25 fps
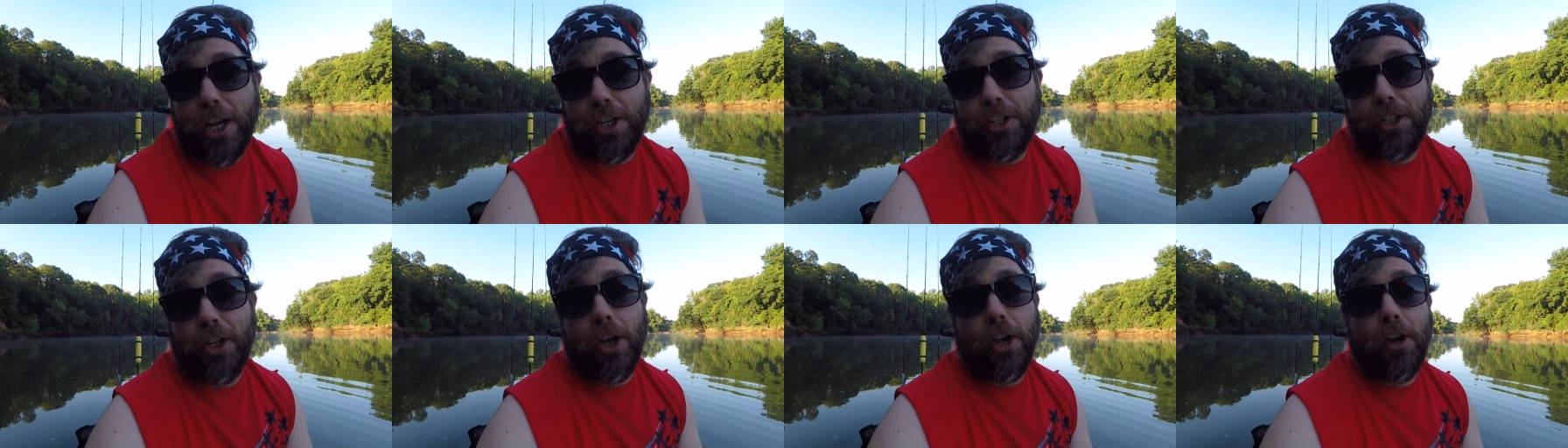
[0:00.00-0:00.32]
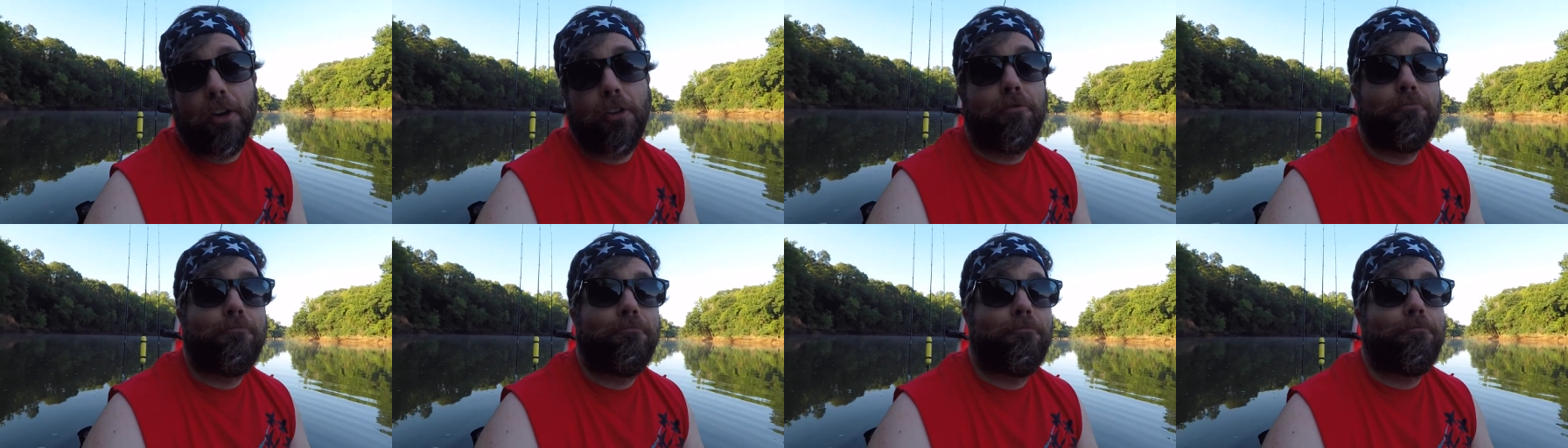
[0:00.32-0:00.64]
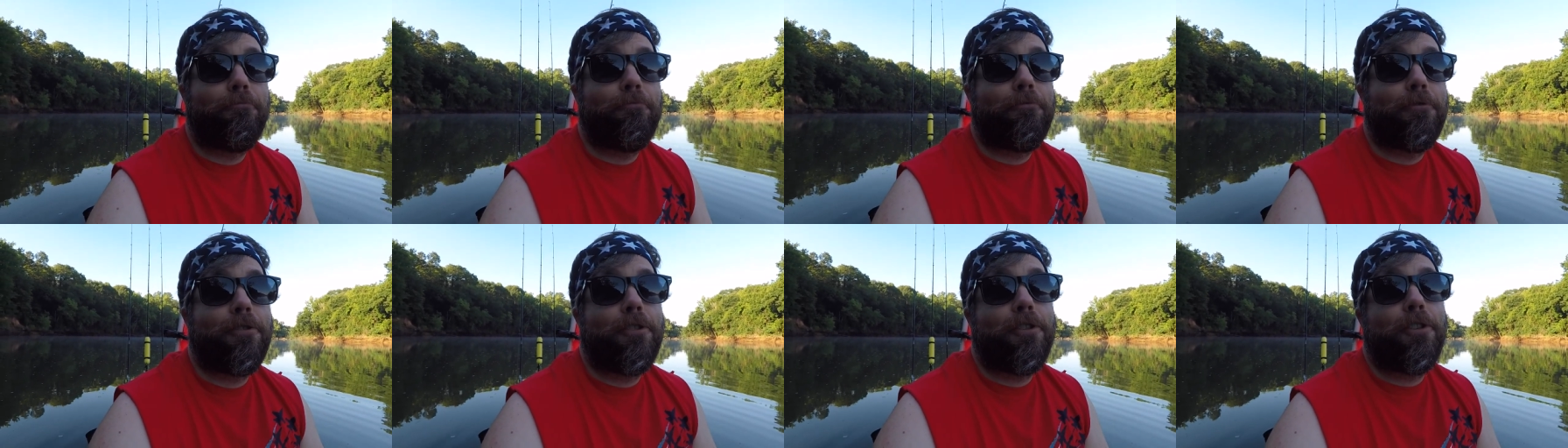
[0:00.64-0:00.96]
So,
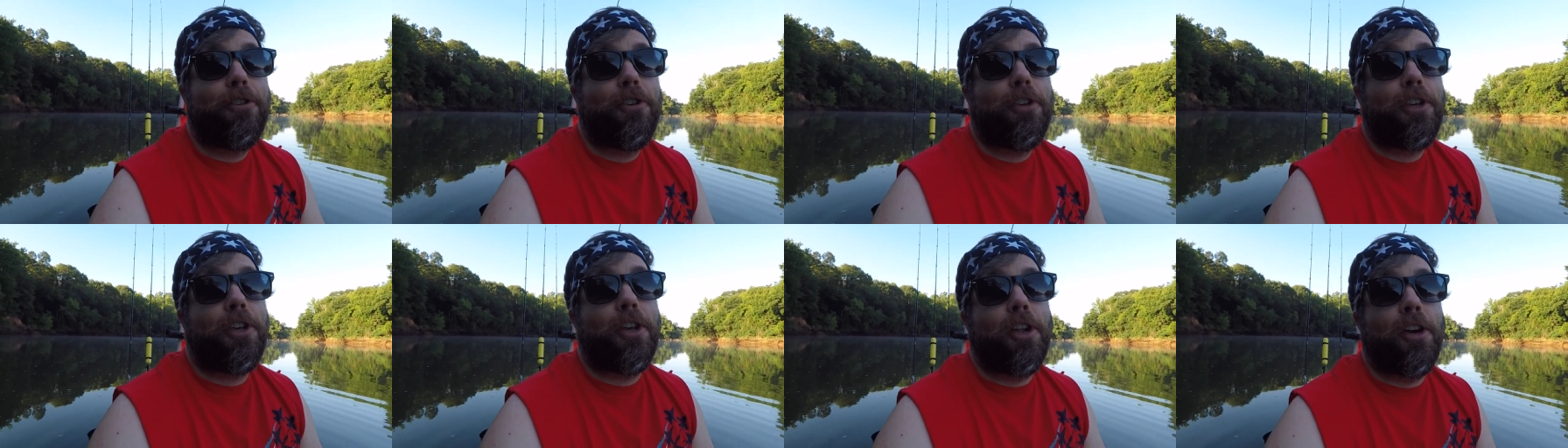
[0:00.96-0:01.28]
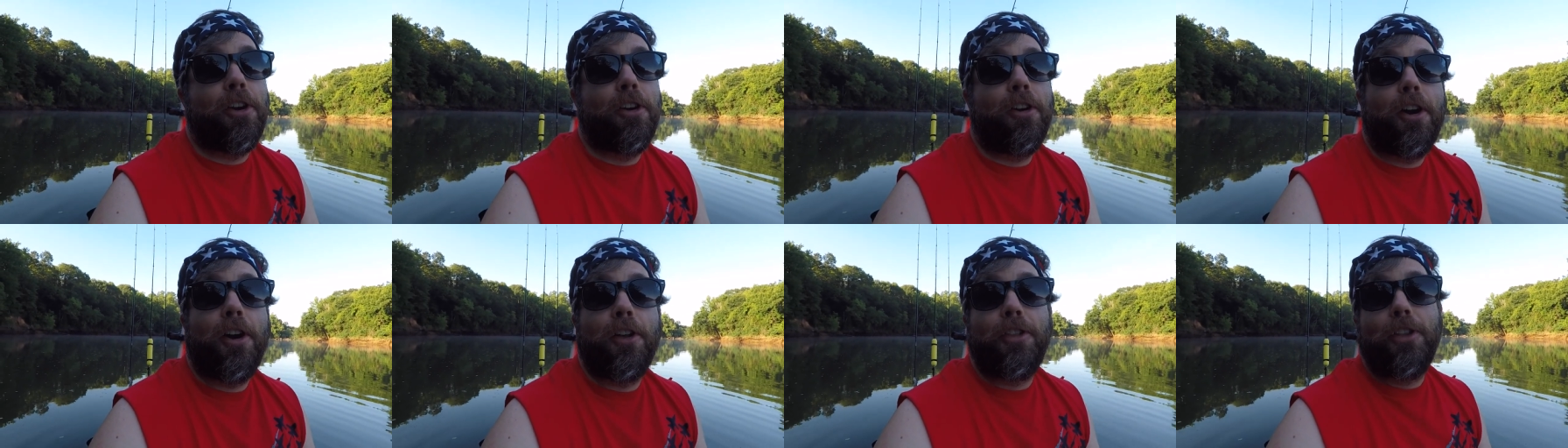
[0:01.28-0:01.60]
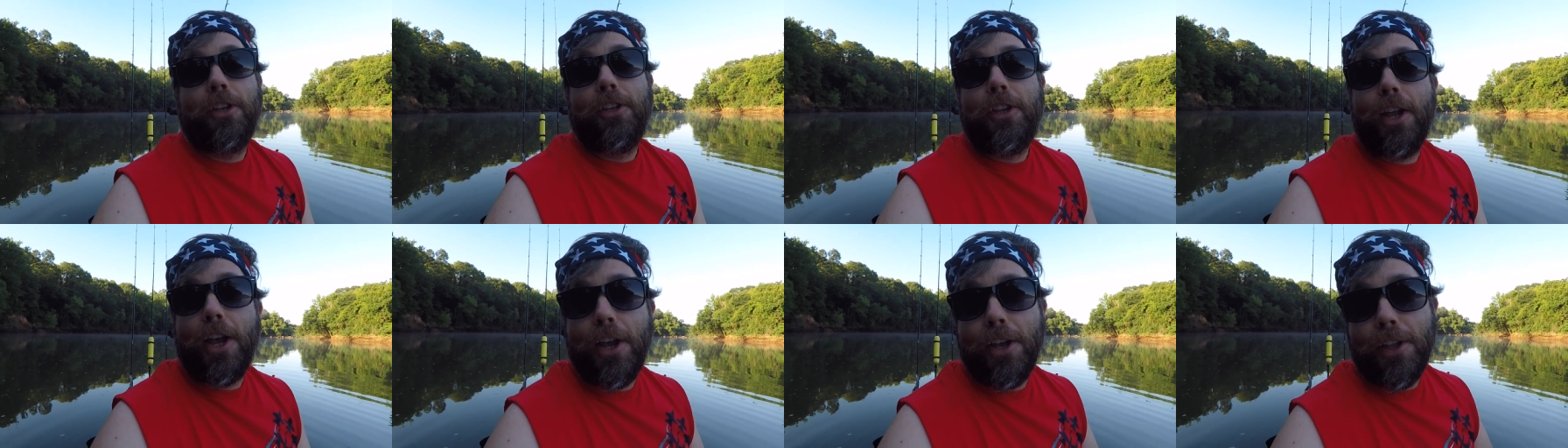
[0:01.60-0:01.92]
you know, on the
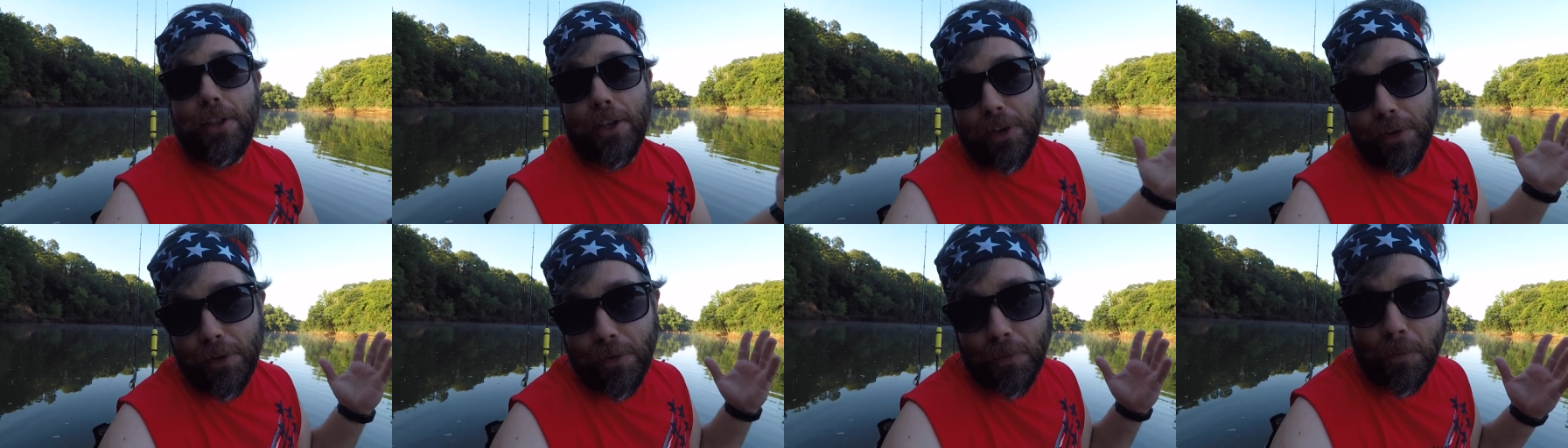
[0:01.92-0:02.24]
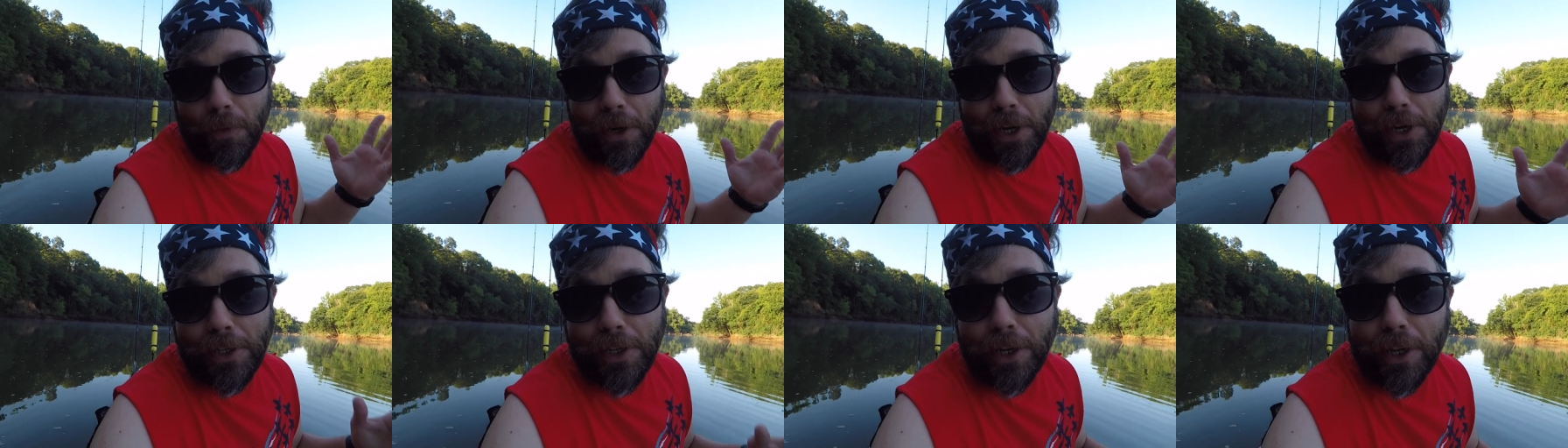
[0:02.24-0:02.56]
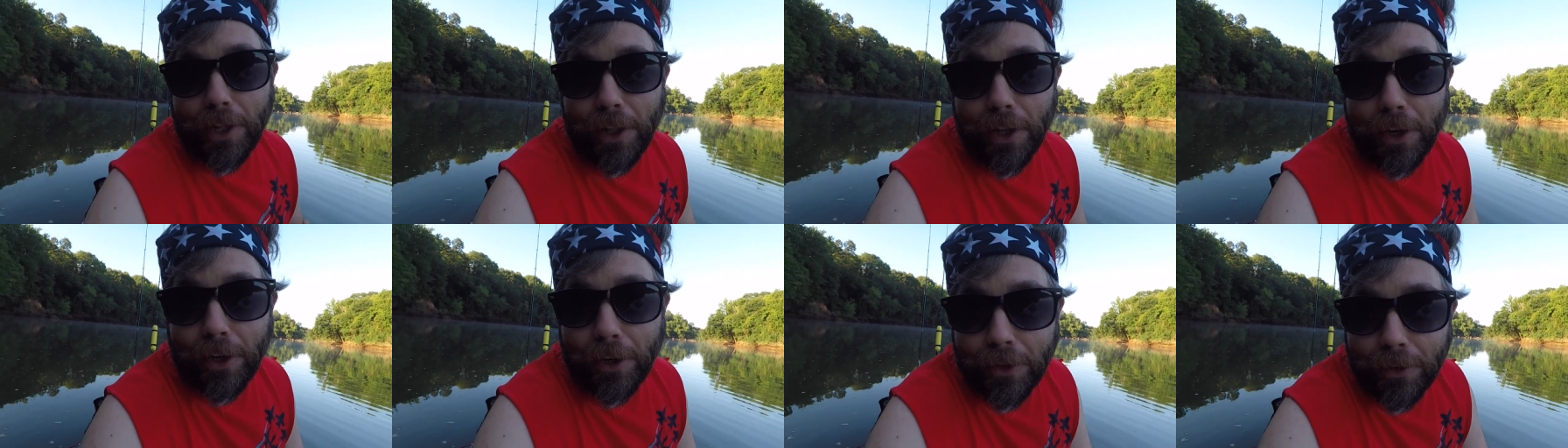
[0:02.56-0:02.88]
day that we
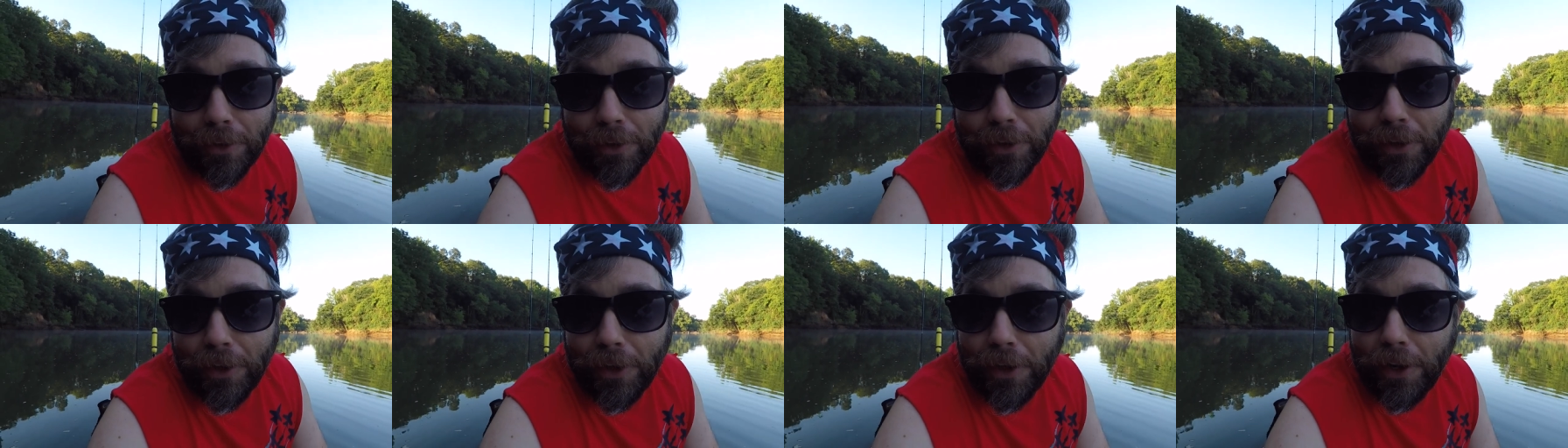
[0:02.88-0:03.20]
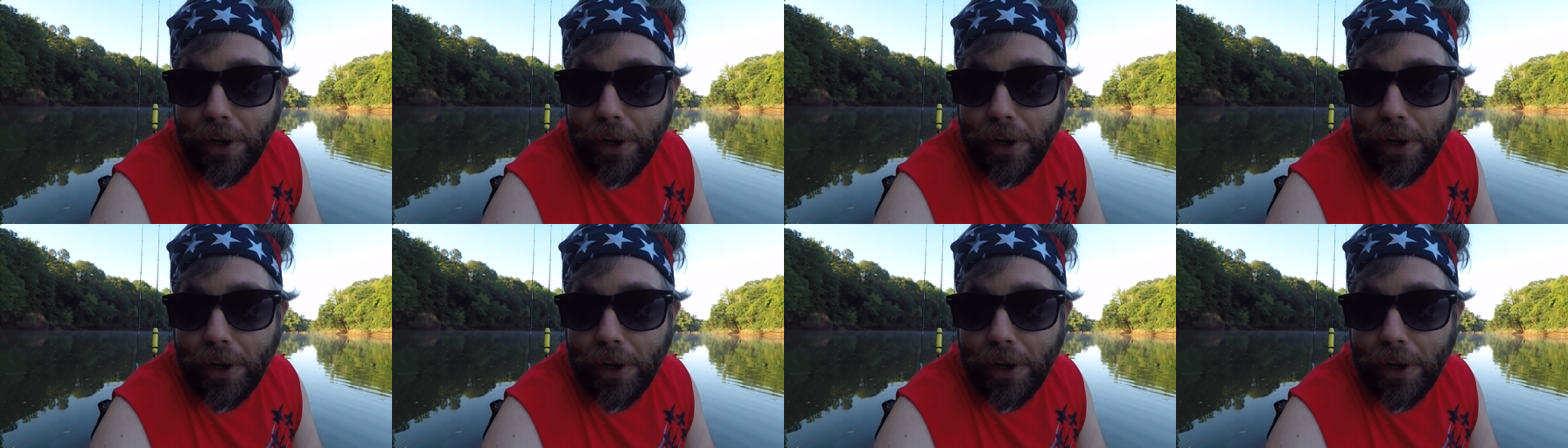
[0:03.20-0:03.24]
declared